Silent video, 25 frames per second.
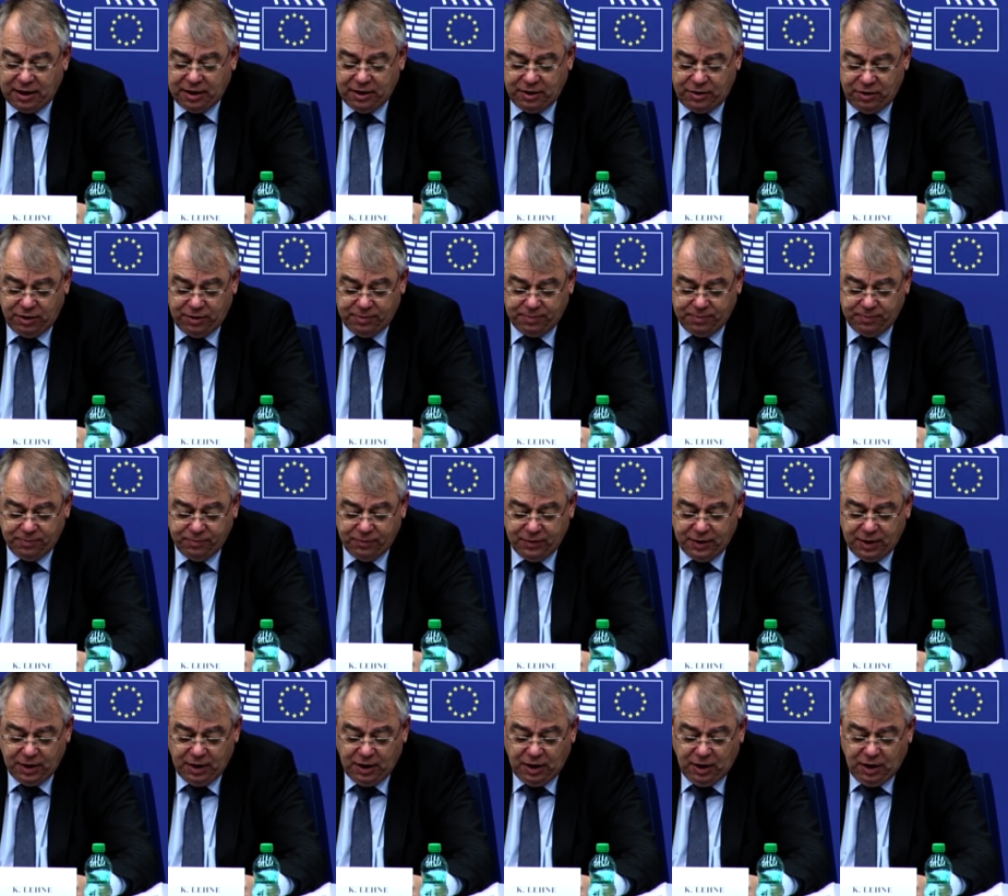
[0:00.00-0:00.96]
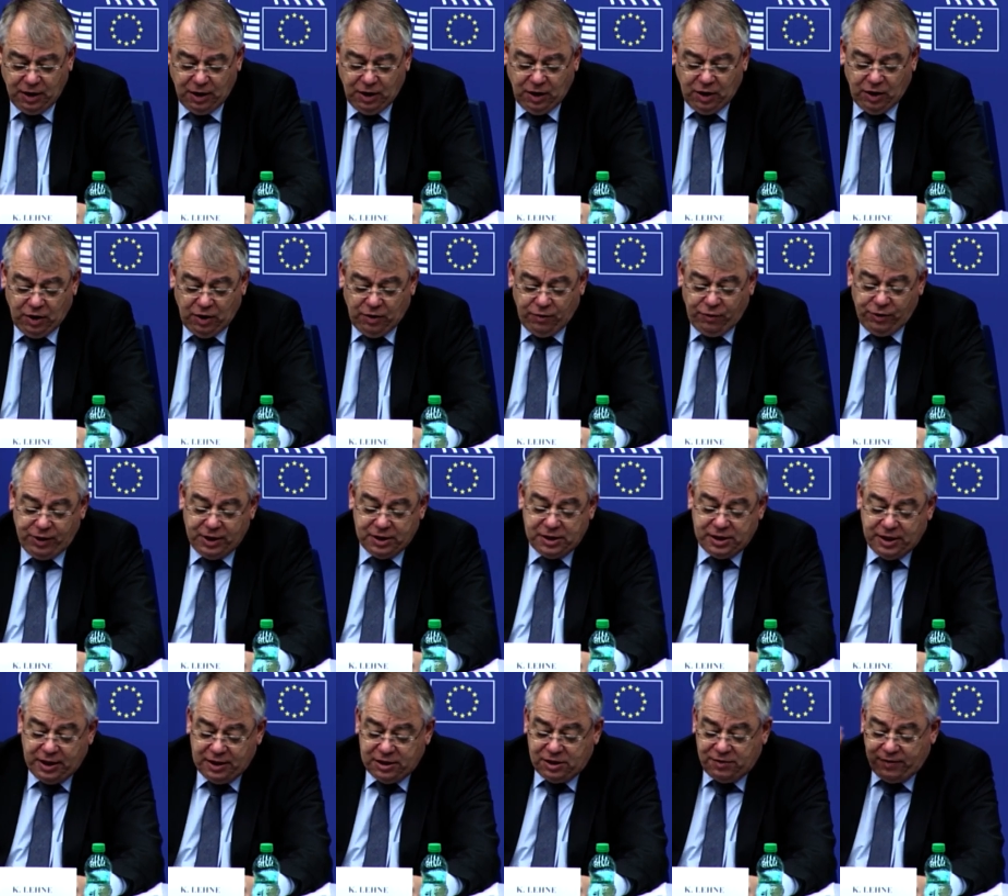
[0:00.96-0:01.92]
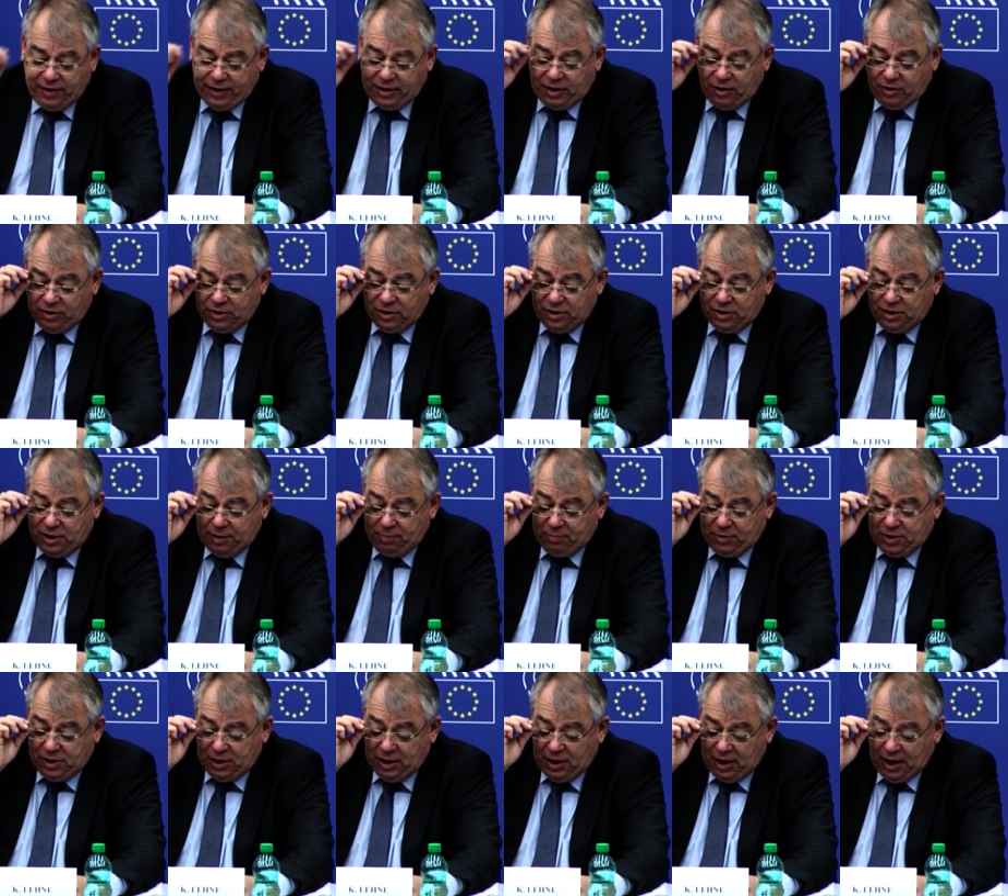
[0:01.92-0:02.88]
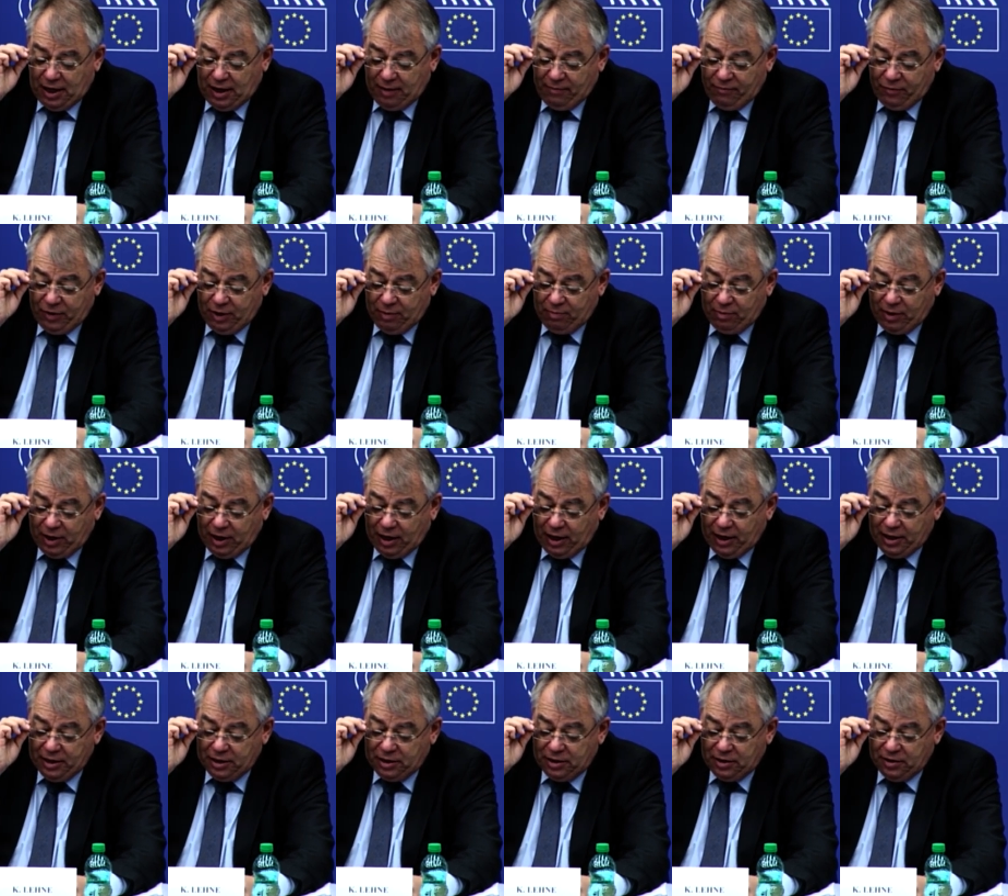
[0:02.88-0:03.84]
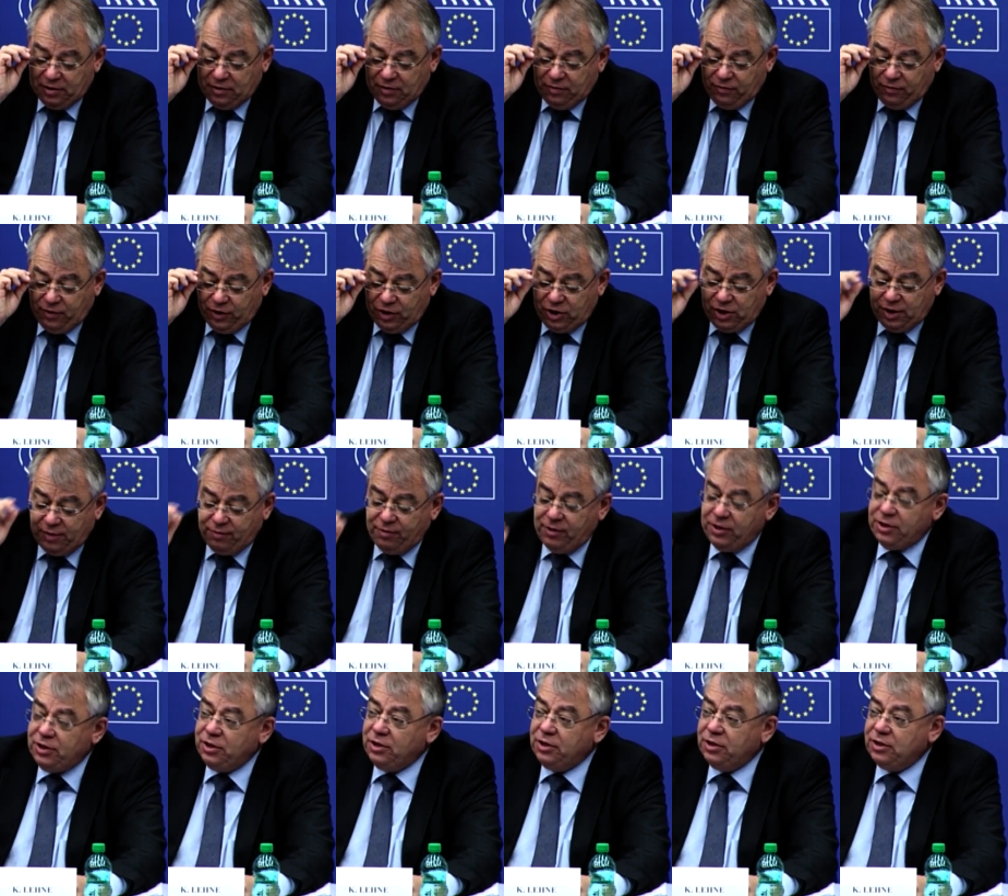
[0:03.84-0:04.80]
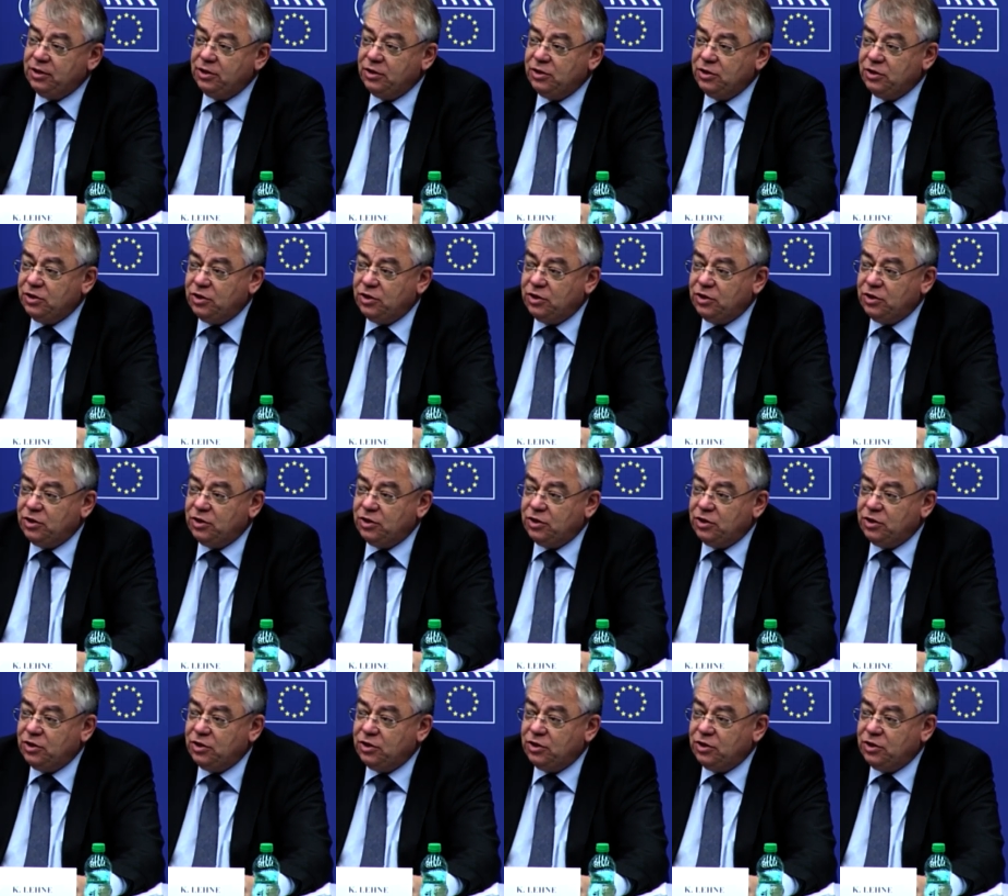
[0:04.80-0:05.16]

Uh, can contribute audit evidence. For twenty seventeen,